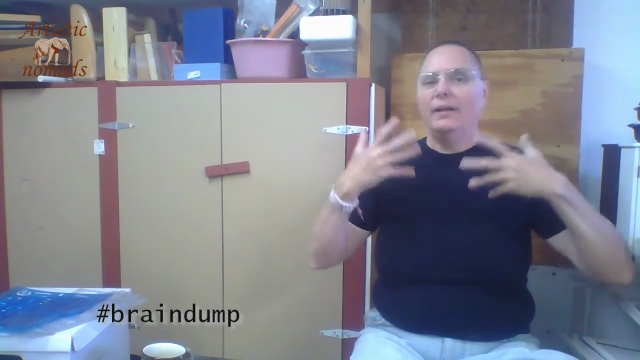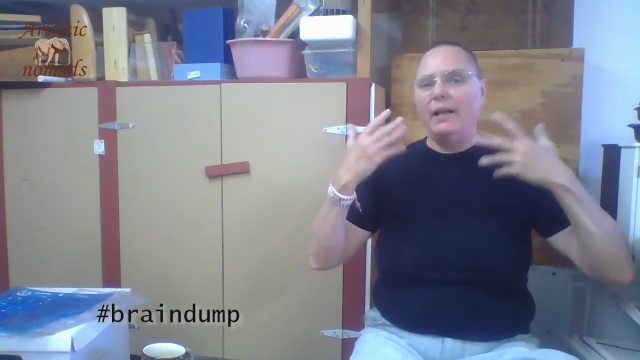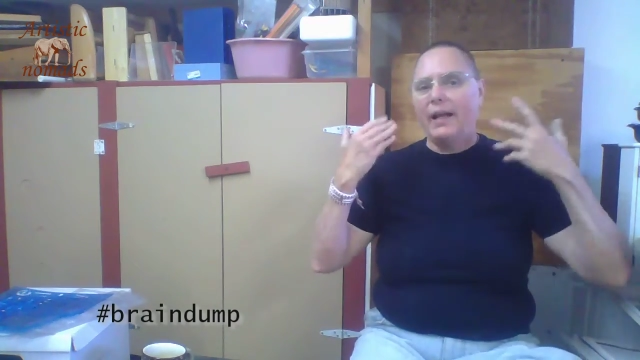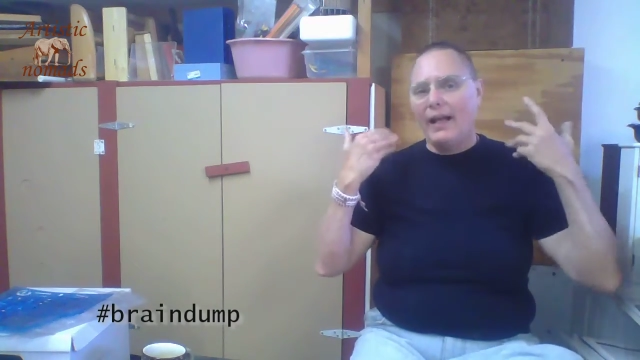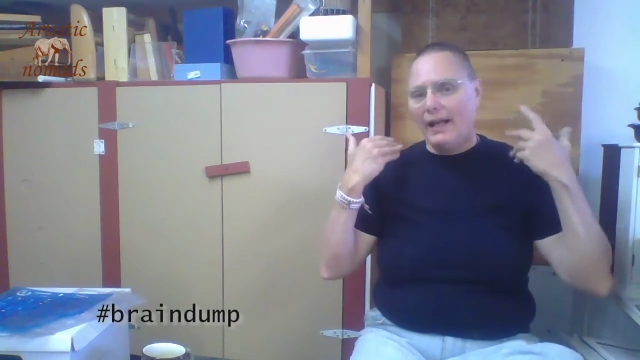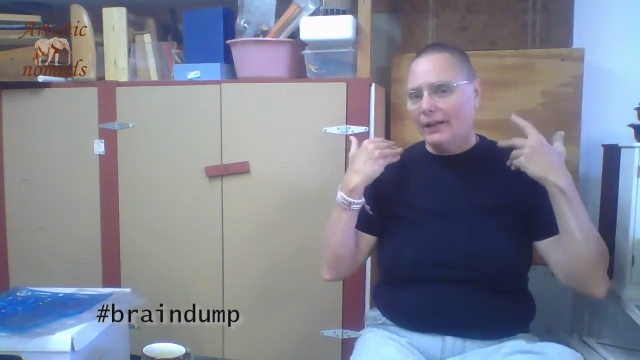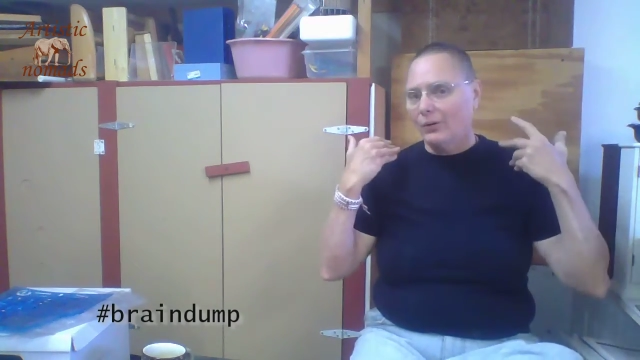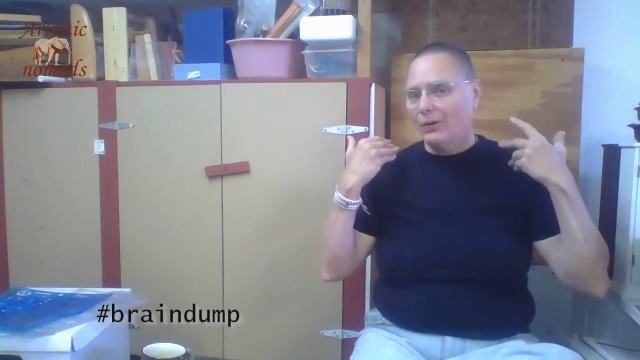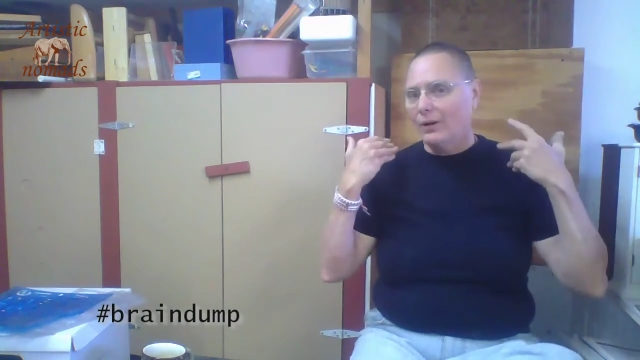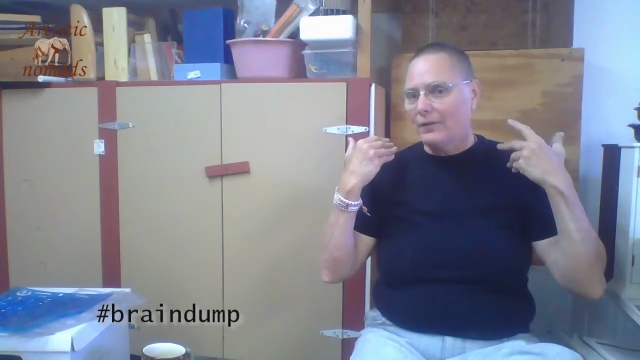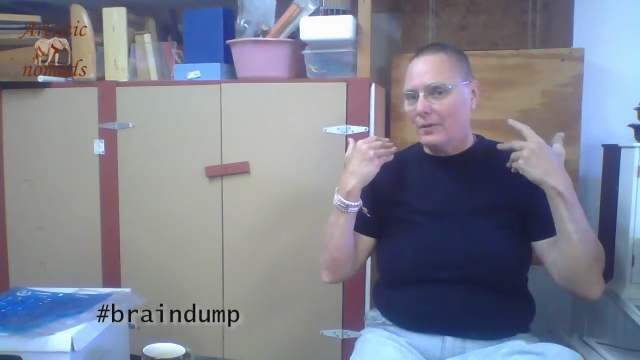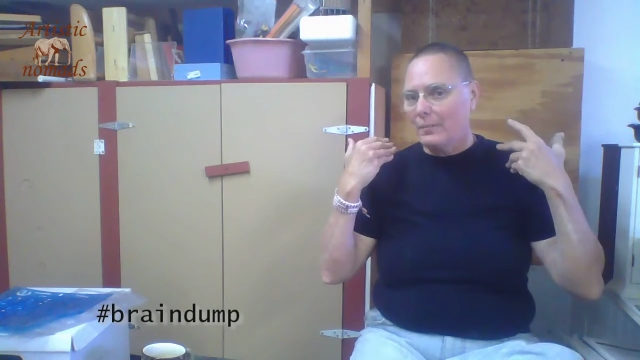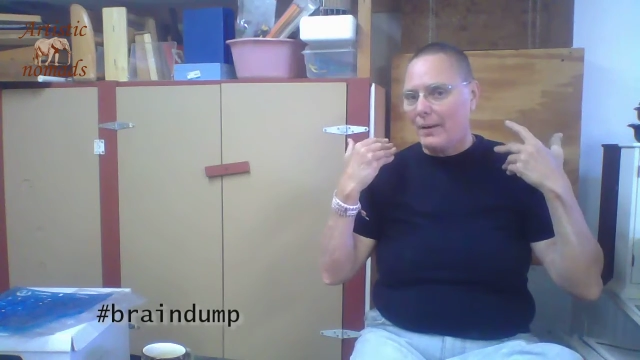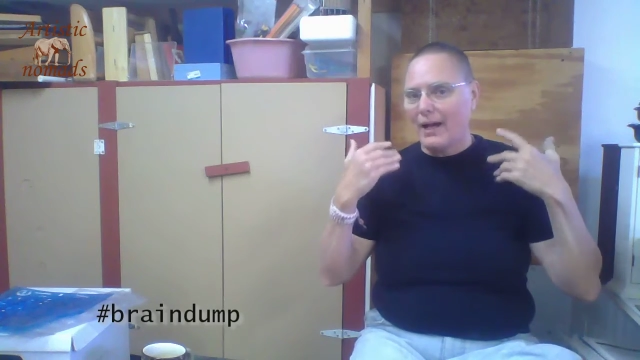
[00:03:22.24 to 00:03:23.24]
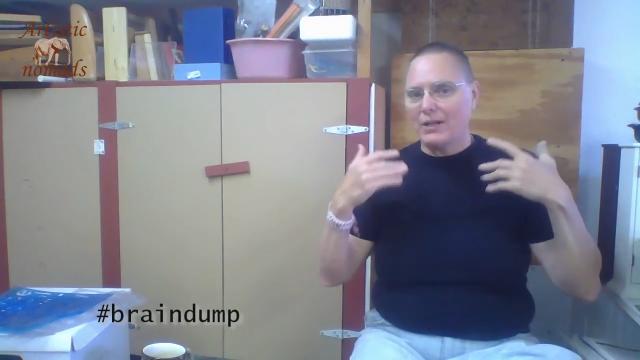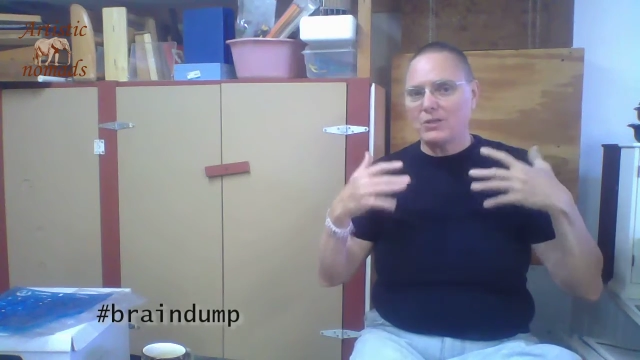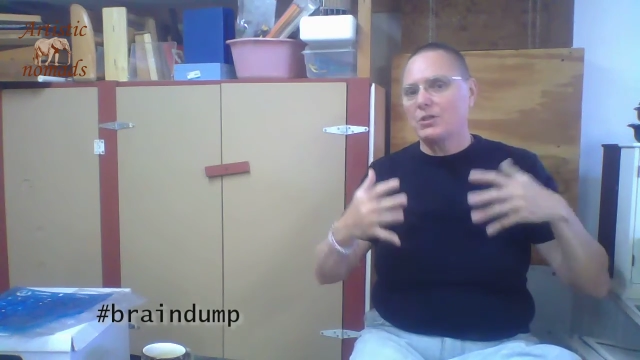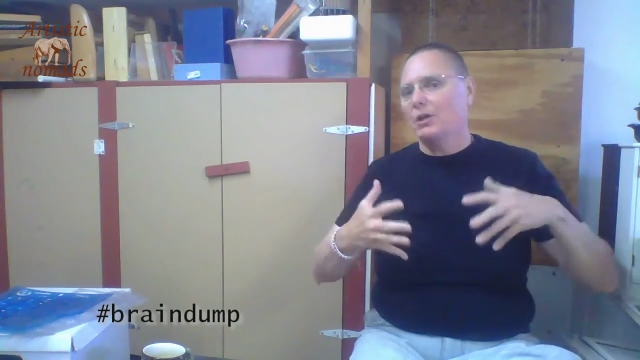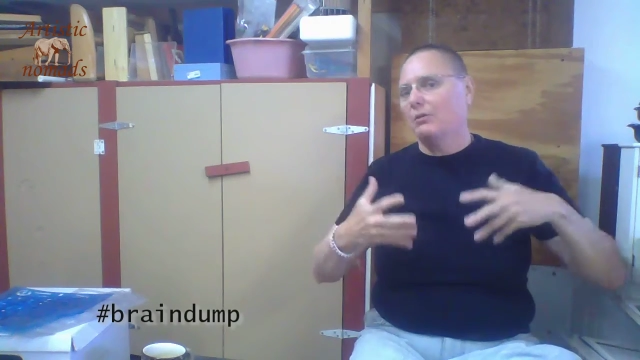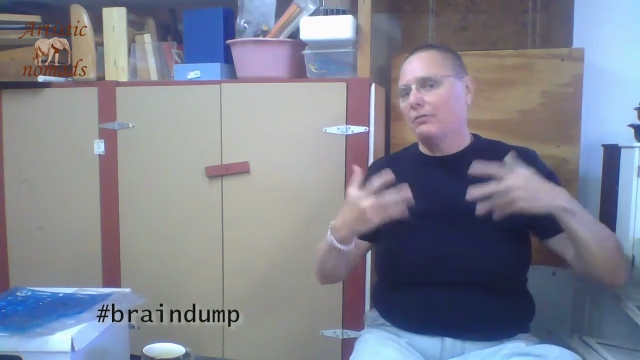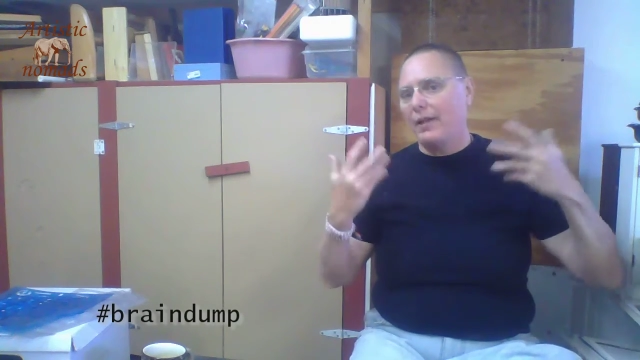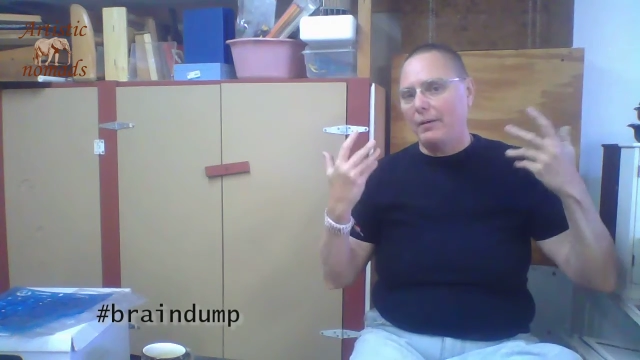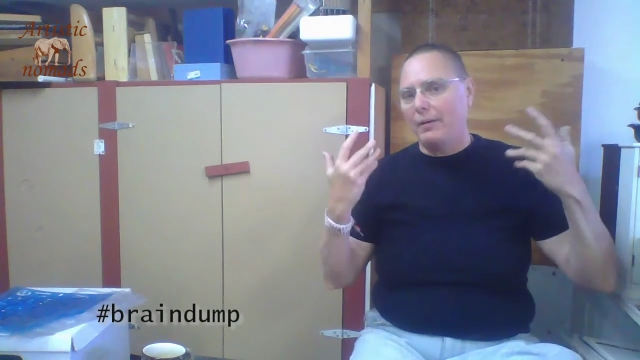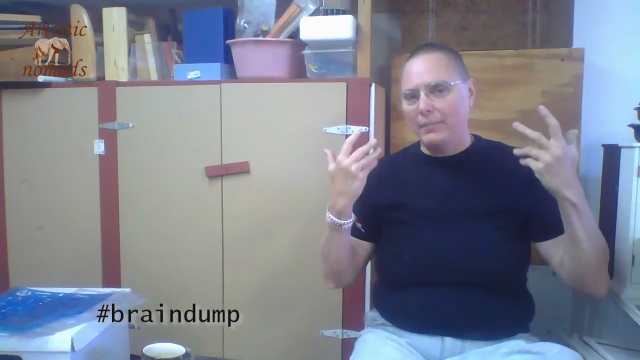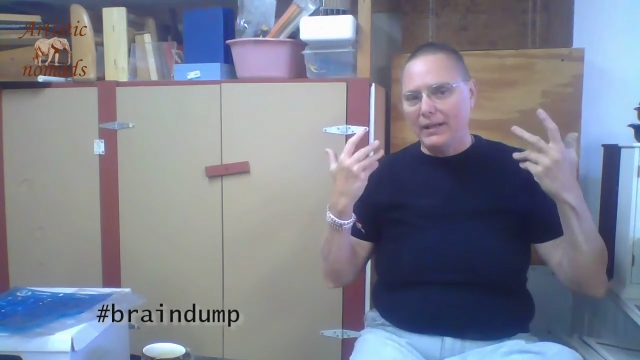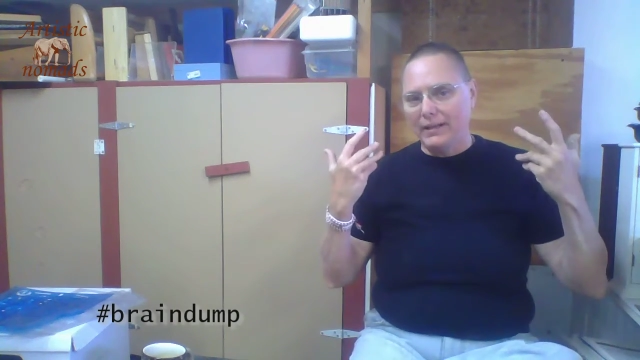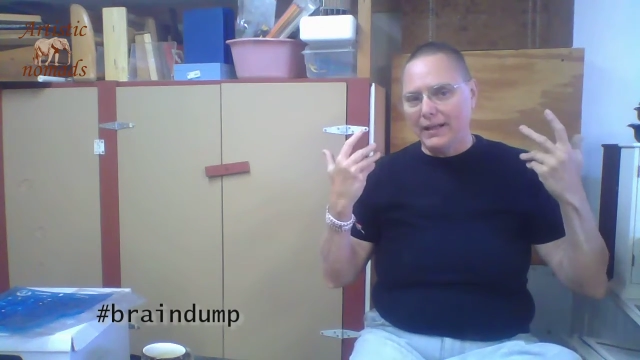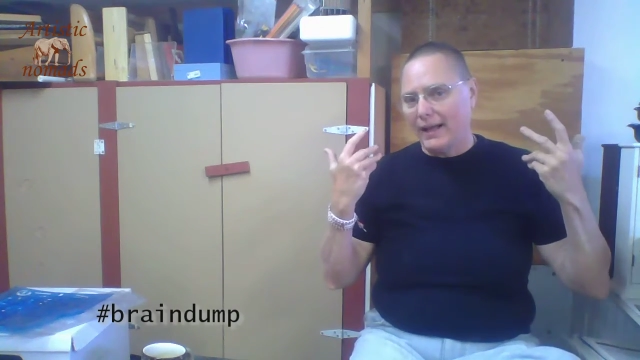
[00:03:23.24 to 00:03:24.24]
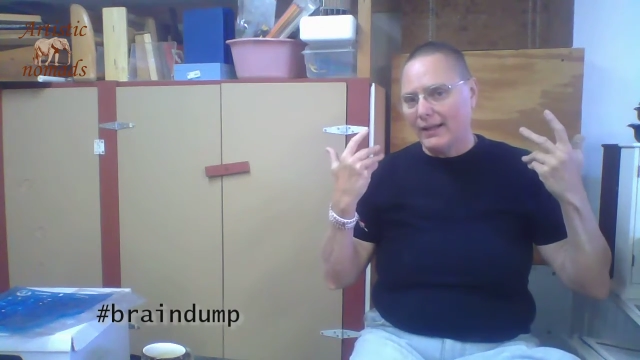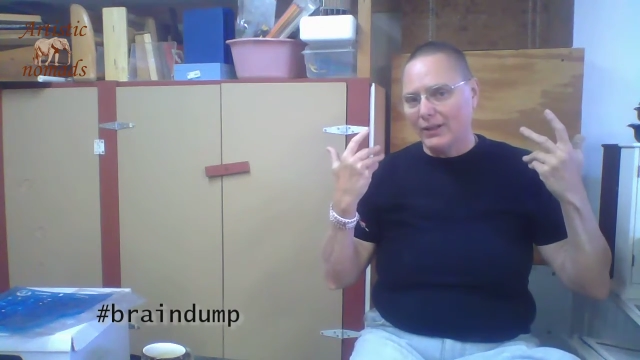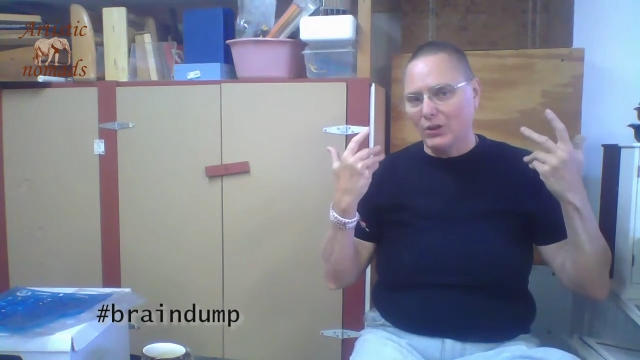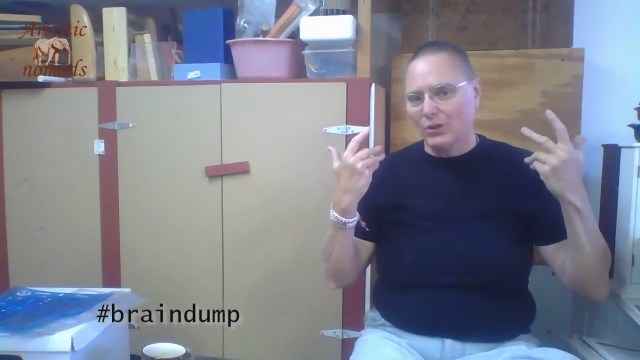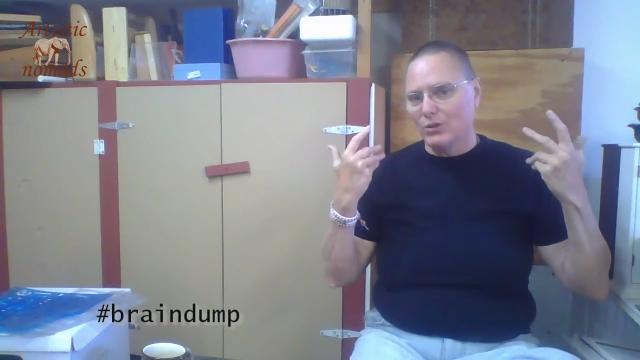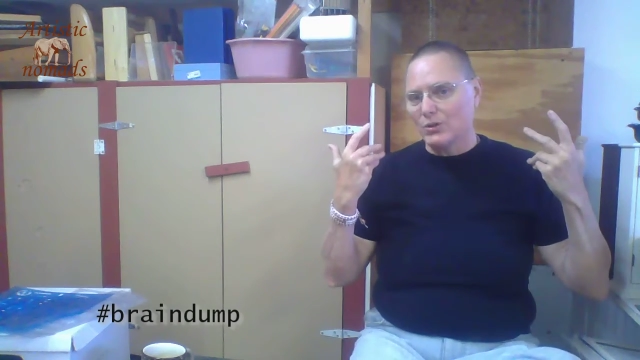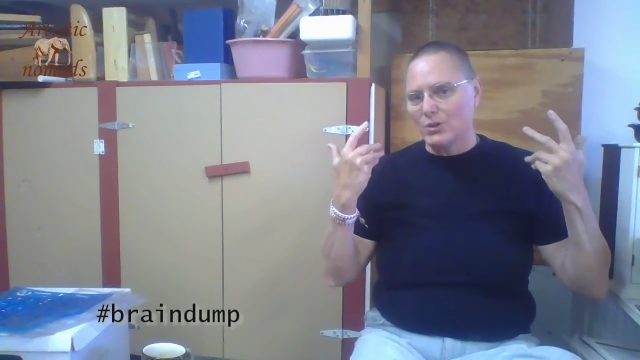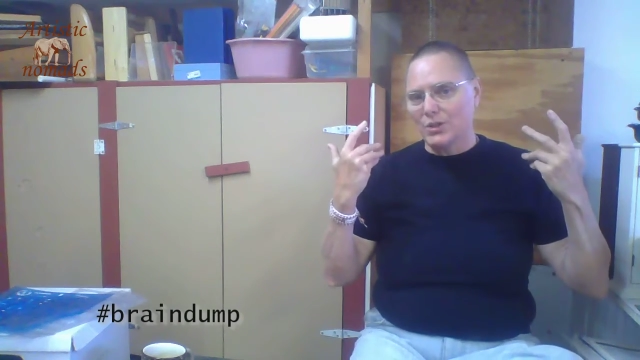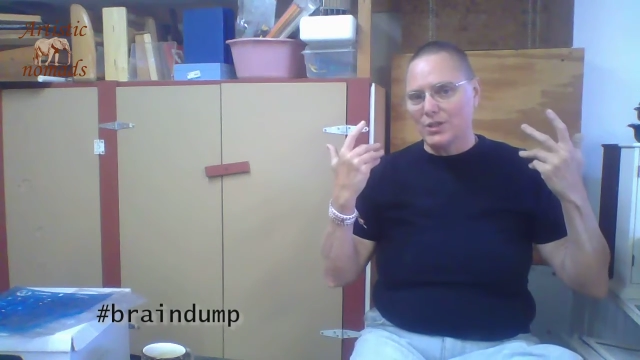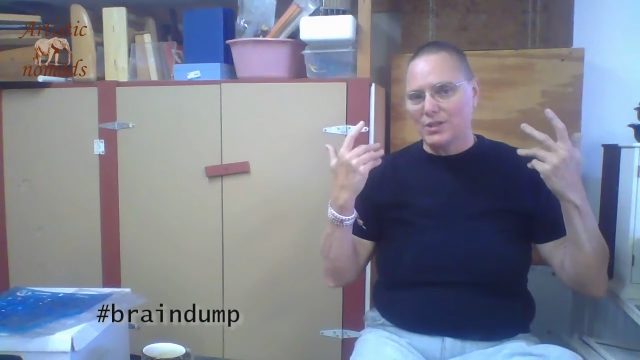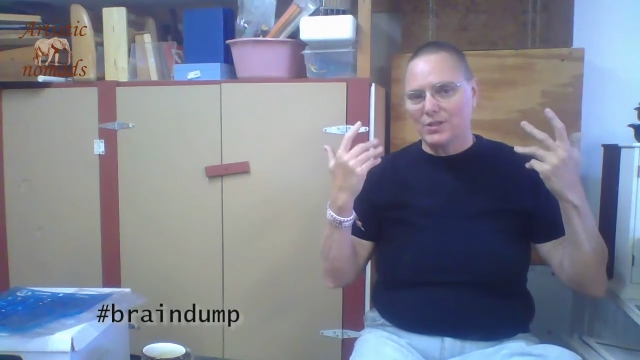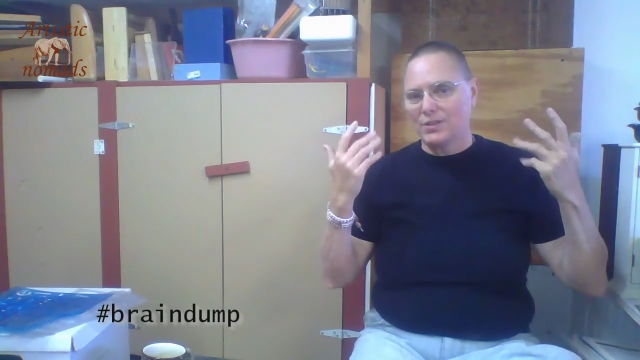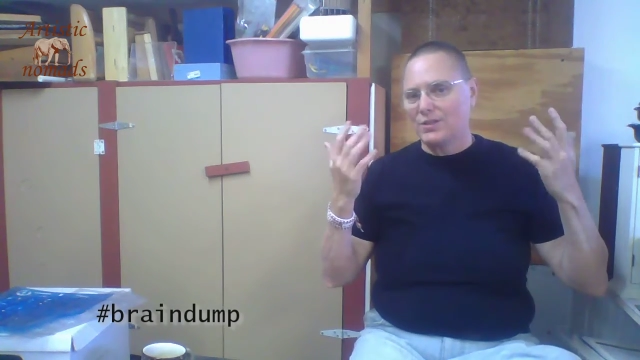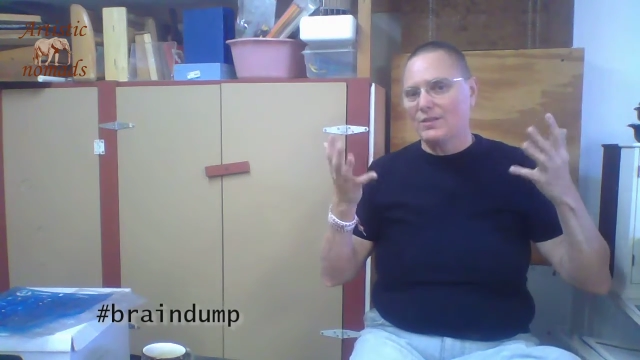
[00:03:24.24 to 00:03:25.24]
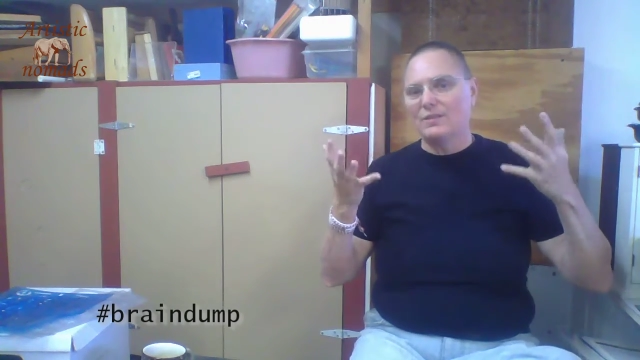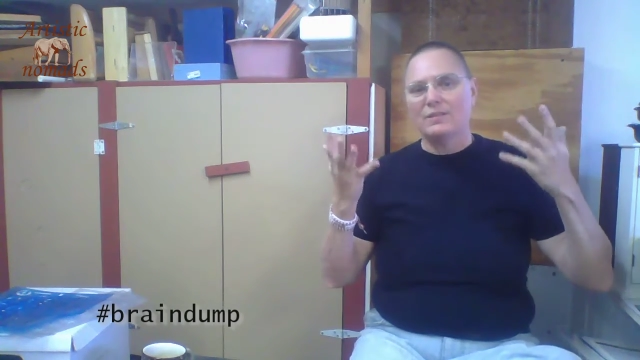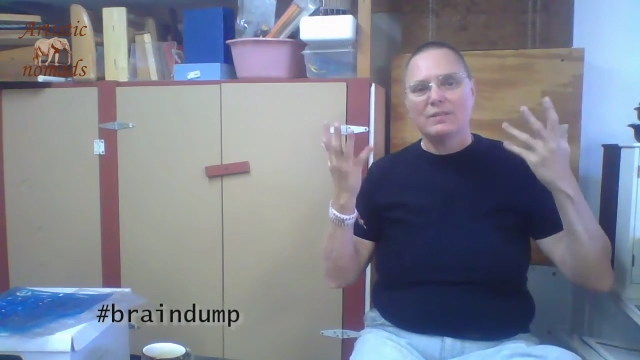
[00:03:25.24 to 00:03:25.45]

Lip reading: anger on the back shelf. That made anger just